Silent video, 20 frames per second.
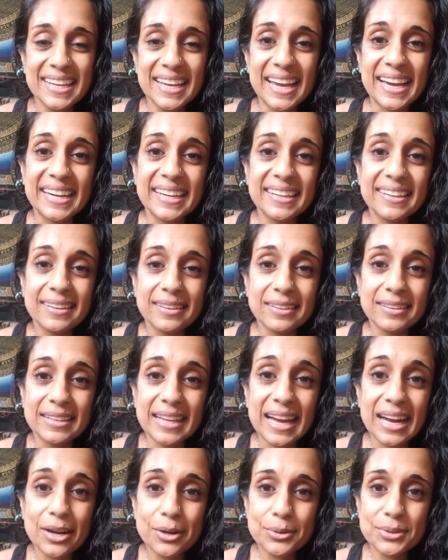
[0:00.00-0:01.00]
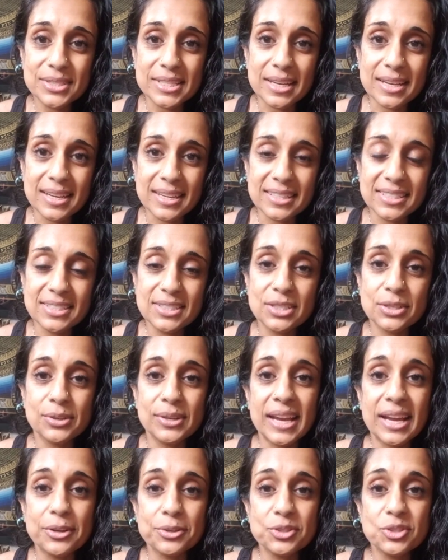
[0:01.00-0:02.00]
And it allows us to
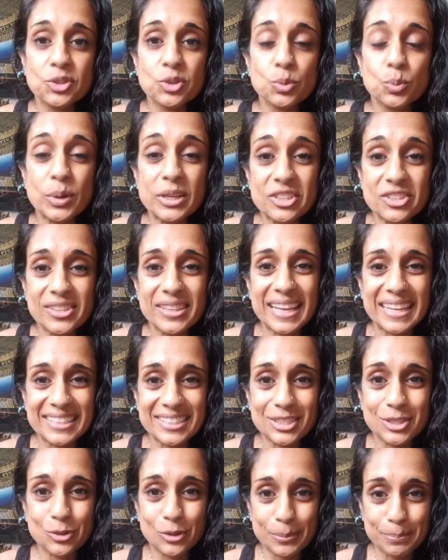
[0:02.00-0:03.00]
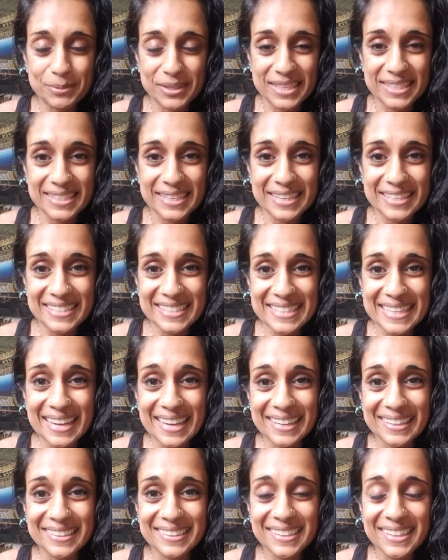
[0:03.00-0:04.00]
now switch that script, as I
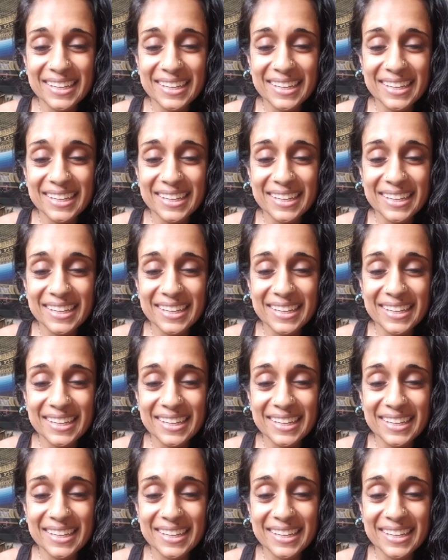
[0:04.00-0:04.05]
said,